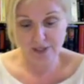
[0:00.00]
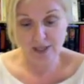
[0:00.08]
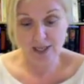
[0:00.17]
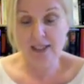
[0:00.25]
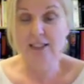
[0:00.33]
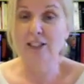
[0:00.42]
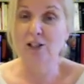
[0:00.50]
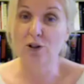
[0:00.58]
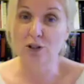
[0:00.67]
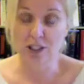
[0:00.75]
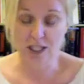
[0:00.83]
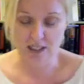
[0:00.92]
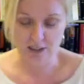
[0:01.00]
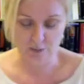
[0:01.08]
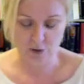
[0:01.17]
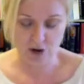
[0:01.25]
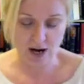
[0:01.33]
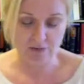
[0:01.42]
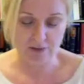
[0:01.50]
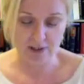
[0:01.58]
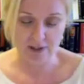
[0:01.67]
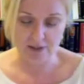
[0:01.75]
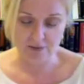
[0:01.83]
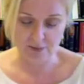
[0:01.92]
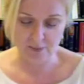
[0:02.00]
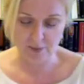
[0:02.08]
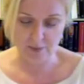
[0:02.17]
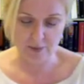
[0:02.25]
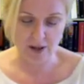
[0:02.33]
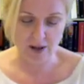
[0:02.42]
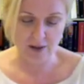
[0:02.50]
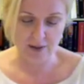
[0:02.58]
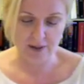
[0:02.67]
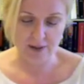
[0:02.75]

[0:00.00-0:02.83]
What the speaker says: I guess he noticed he got some traffic from the blog.